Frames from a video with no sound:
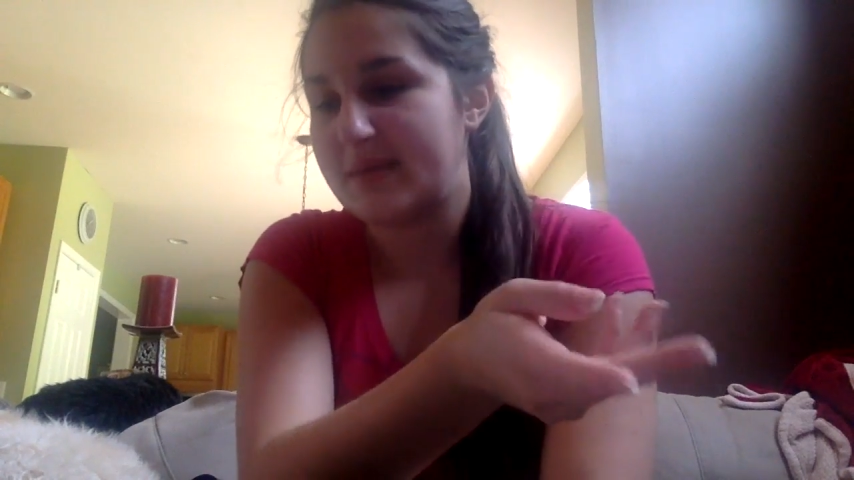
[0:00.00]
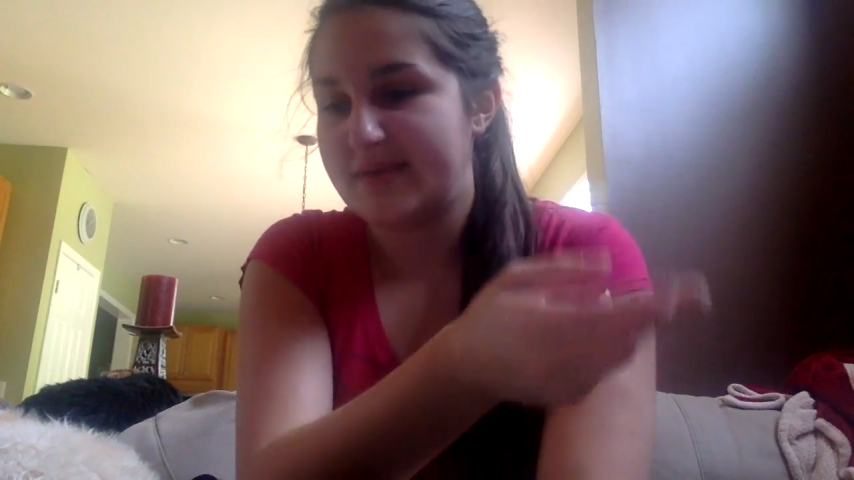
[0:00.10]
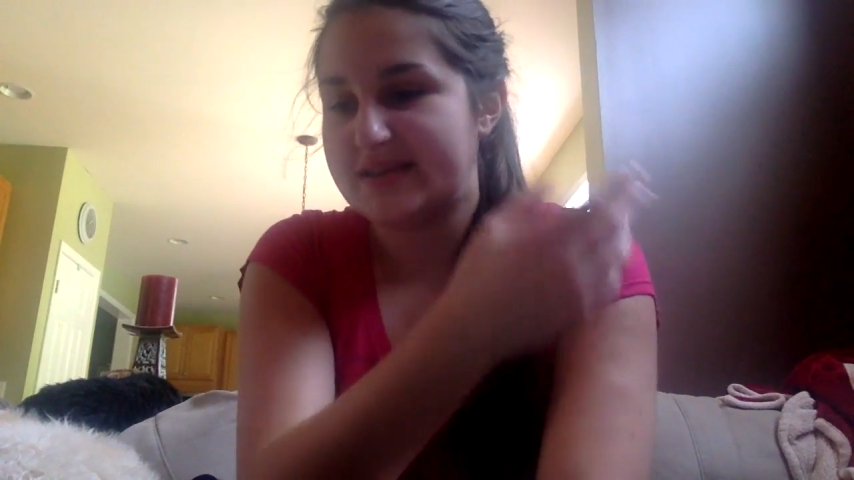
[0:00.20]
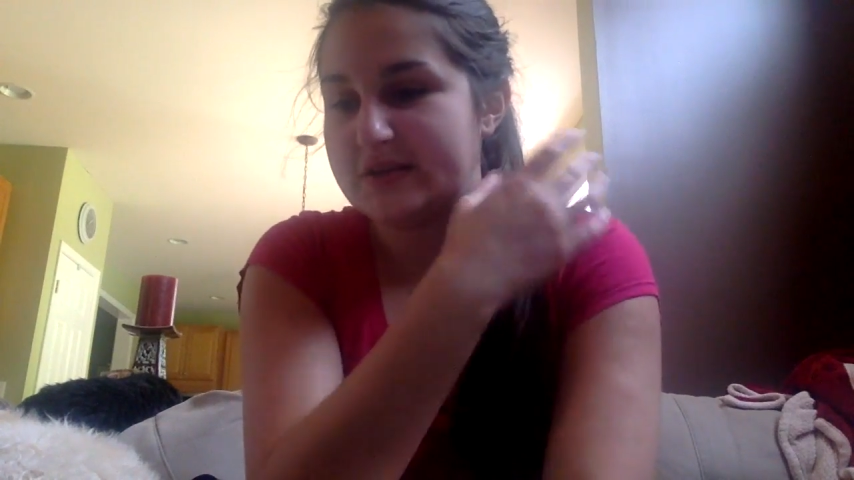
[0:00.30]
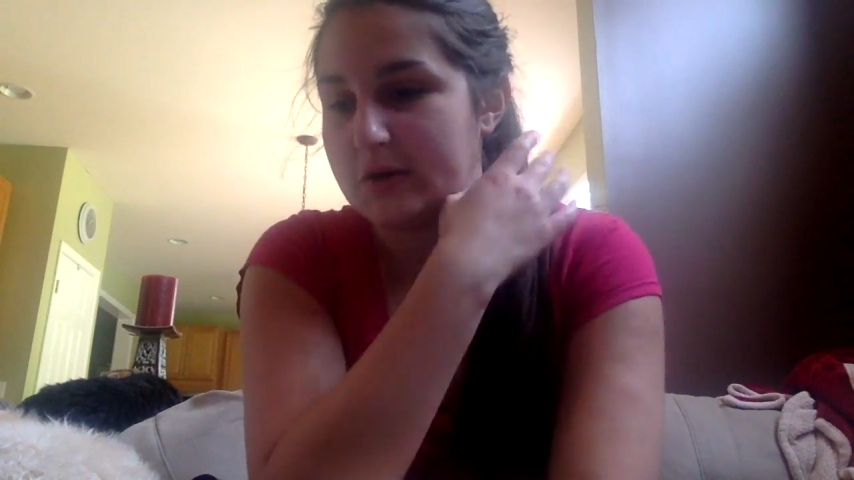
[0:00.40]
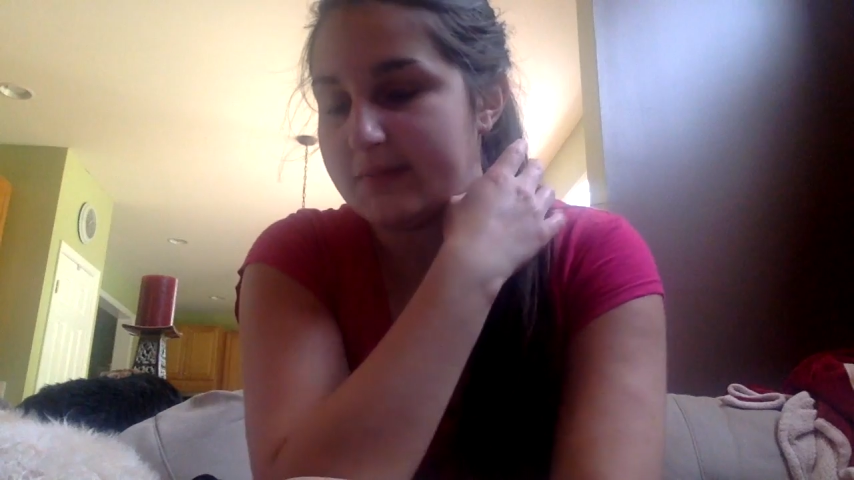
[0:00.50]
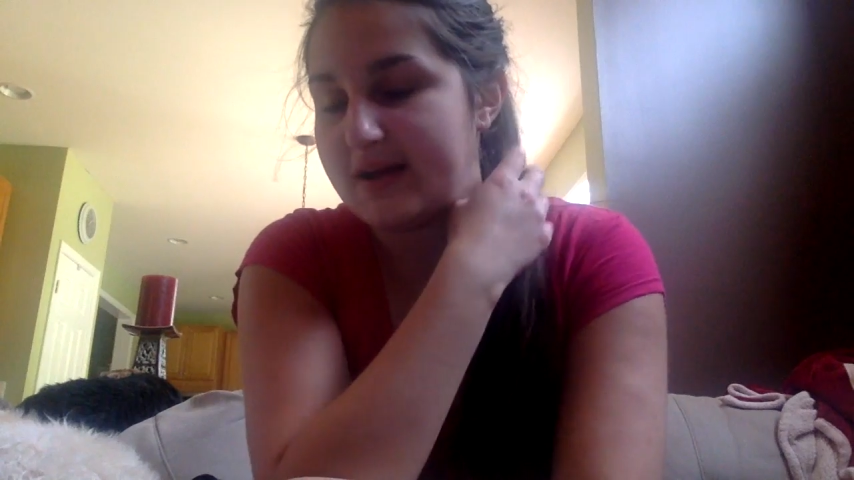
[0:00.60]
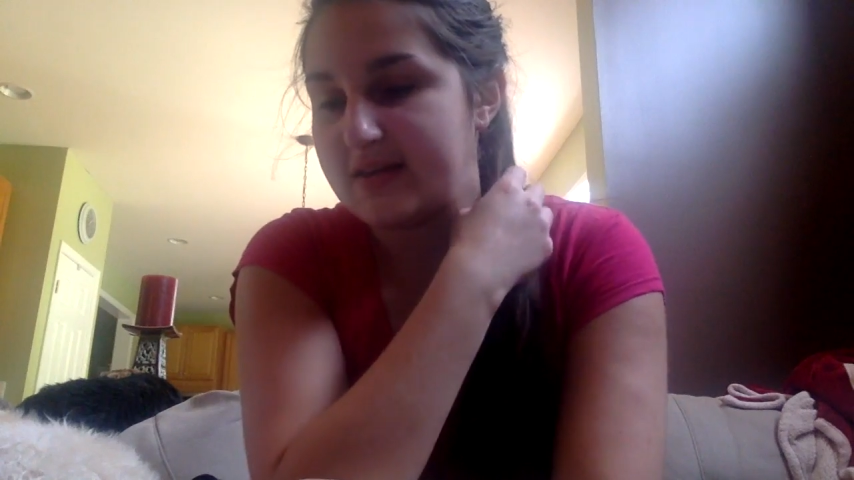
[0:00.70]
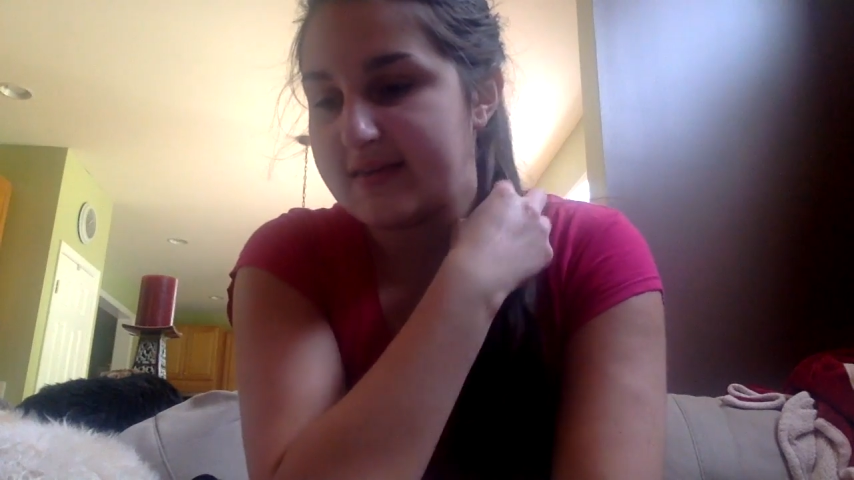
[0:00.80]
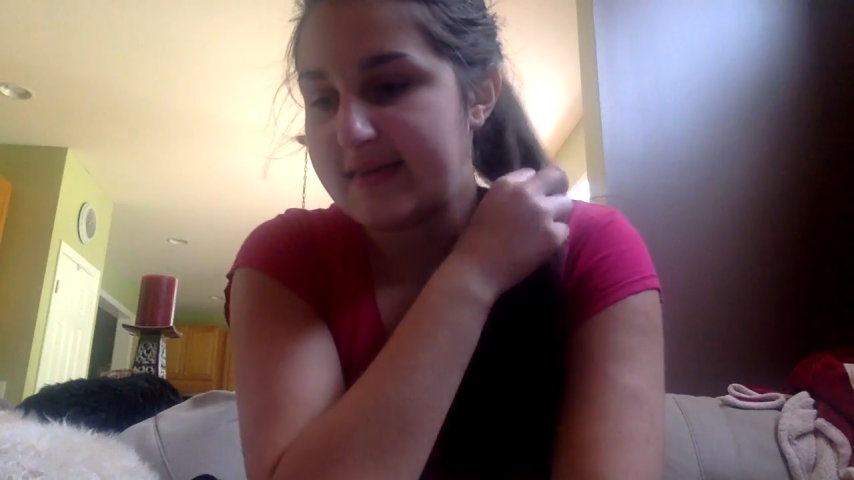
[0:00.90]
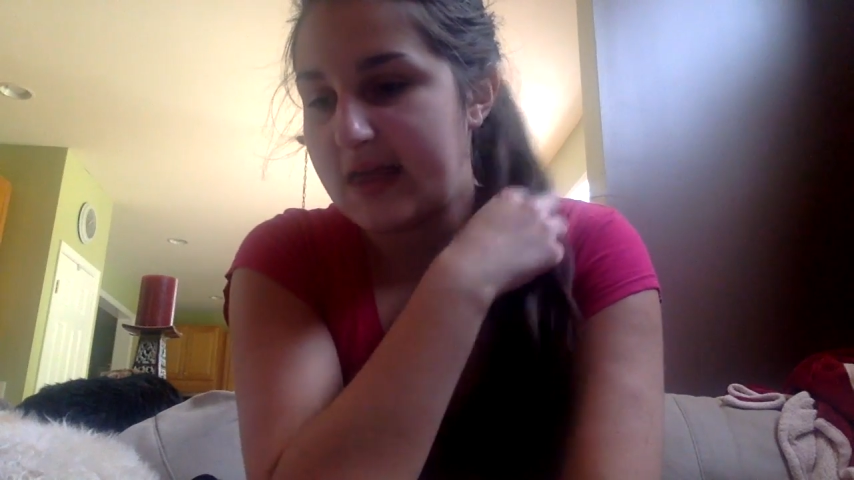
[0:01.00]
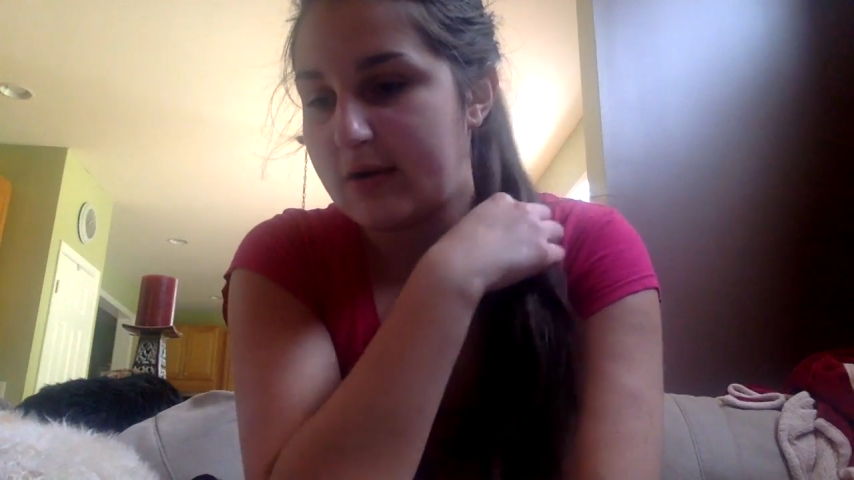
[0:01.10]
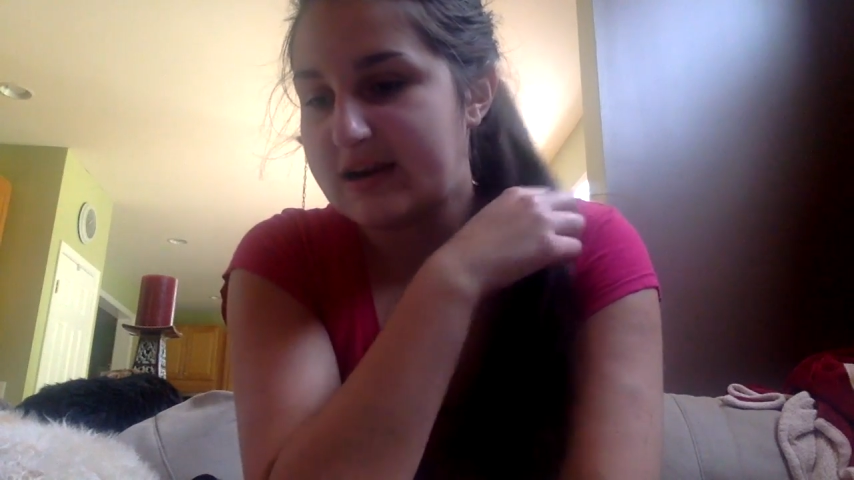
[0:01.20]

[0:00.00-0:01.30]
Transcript: be sooner rather than later.